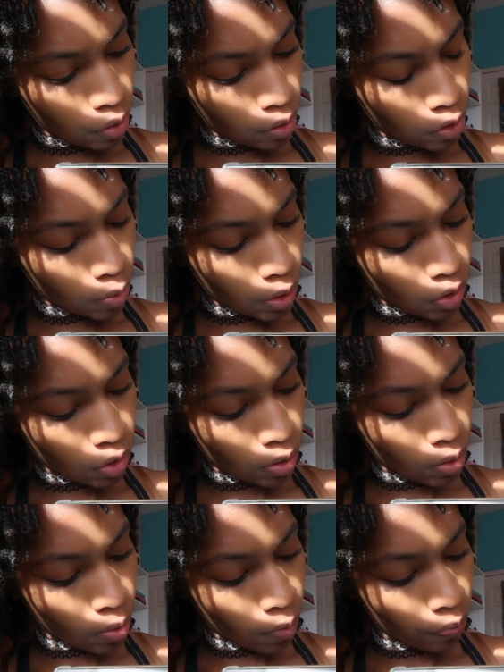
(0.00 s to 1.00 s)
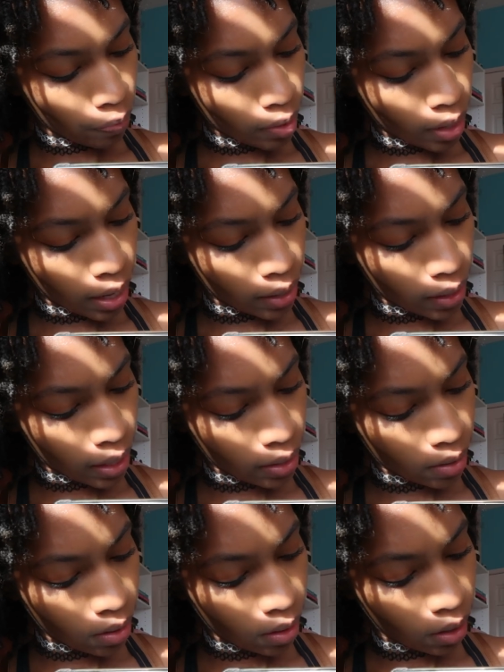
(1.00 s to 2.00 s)
you can switch to
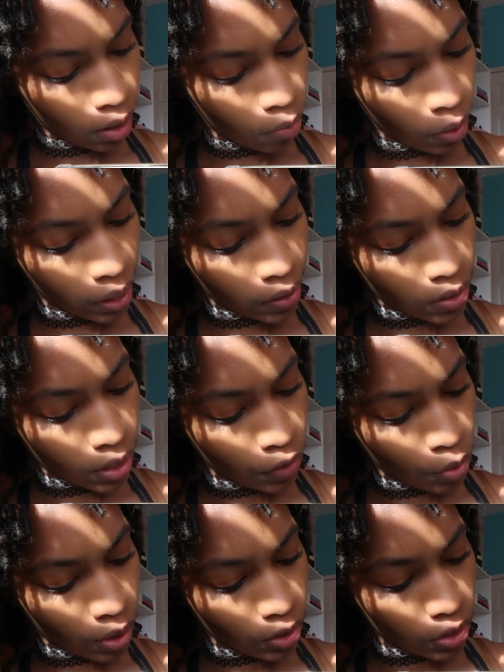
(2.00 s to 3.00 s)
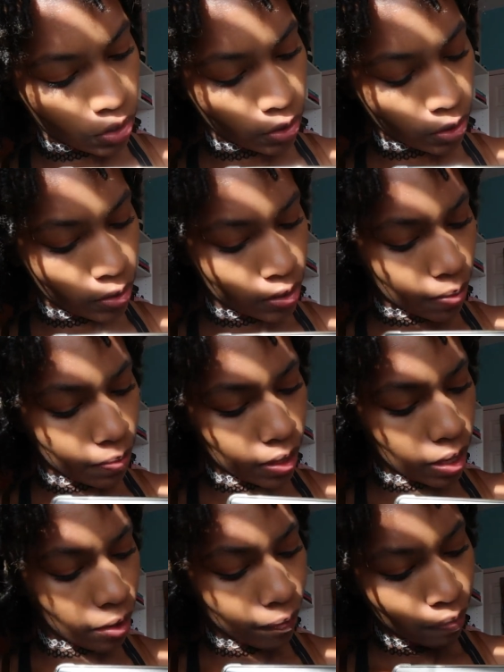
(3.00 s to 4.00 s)
highlight, erase if you want to circle
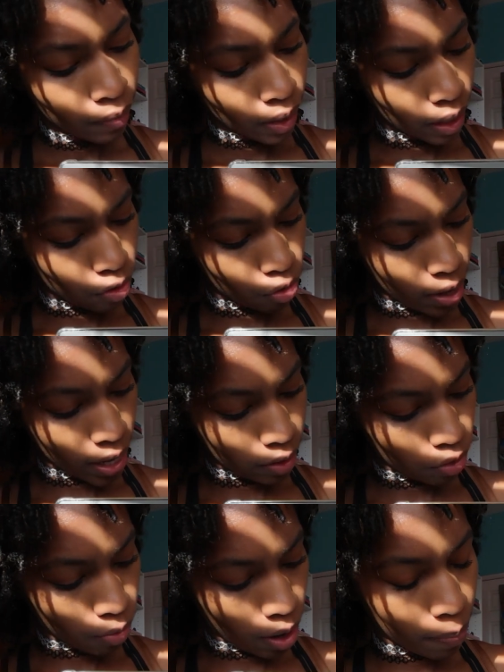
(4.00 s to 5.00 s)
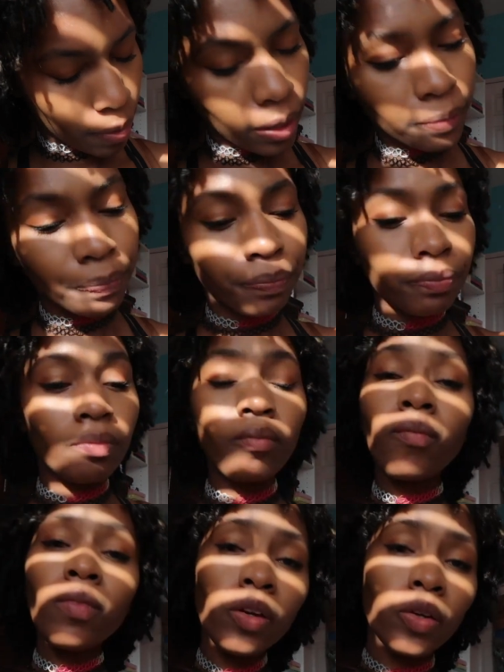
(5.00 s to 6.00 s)
something and drag and drop it.
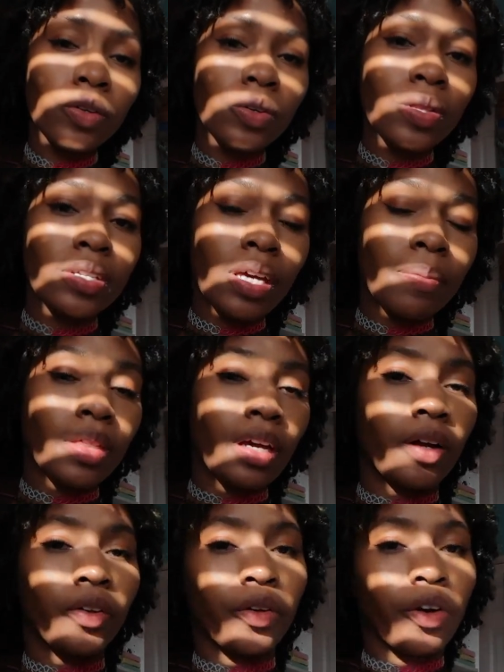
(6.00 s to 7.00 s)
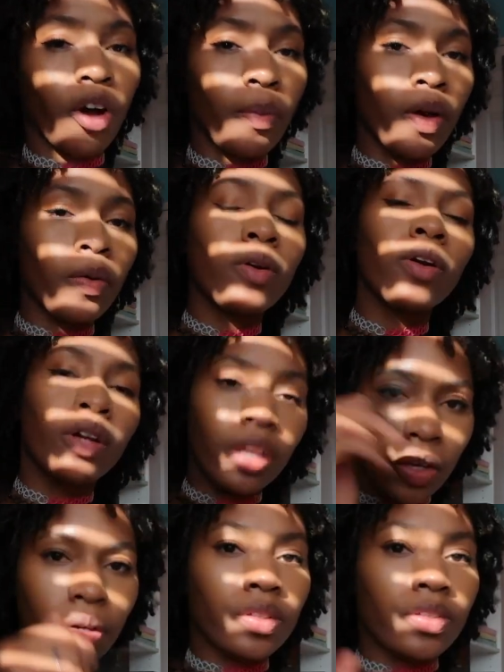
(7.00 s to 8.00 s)
You can do the same thing on your Kobo.
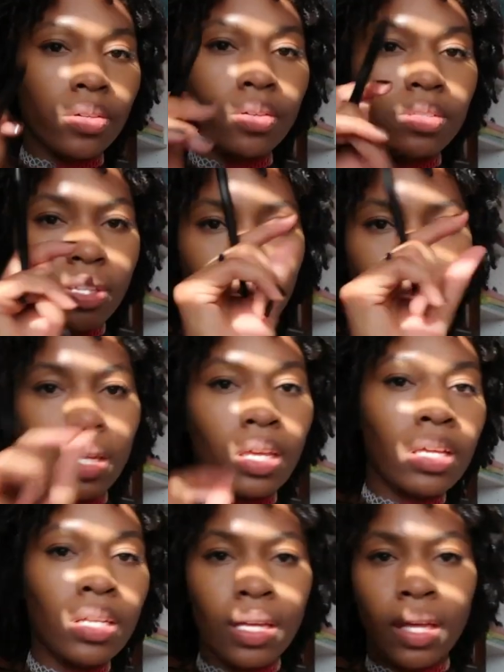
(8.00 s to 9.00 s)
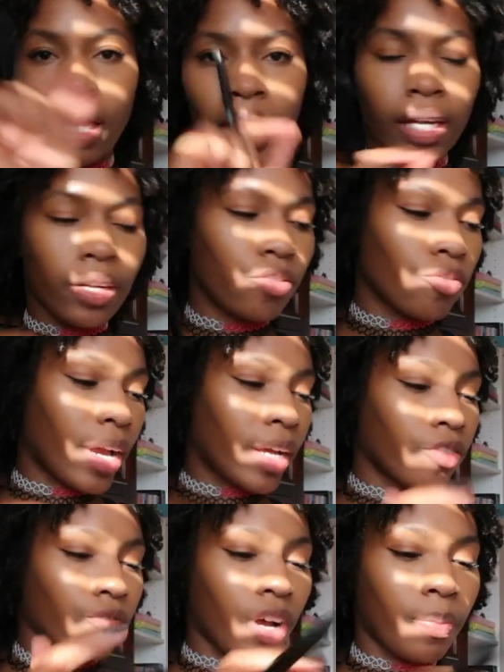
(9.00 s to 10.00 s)
You can circle something and drag
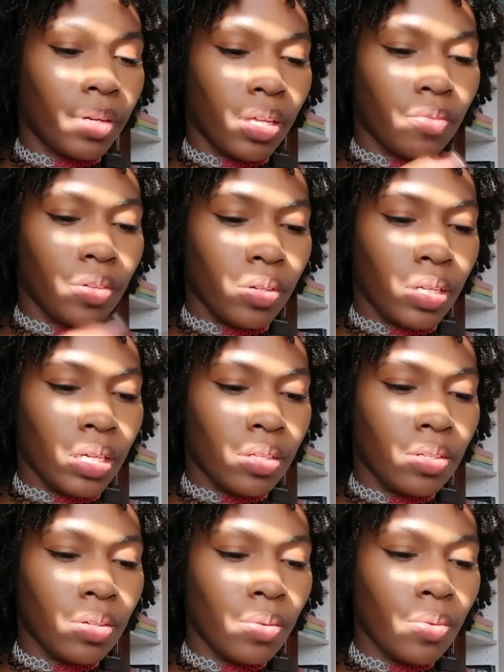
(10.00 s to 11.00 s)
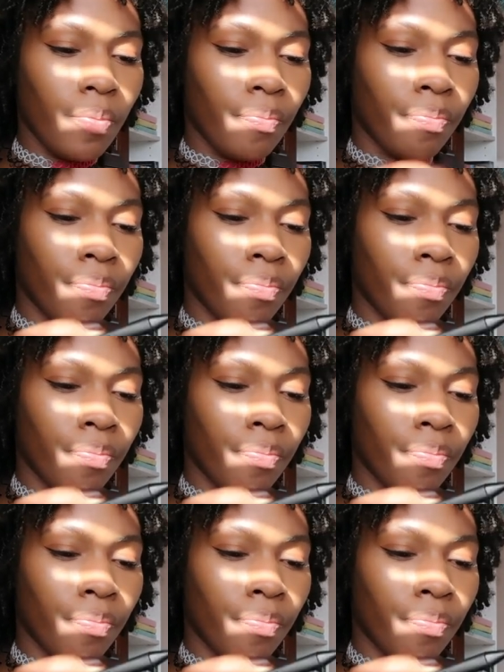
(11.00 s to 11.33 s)
and drop it if you need to.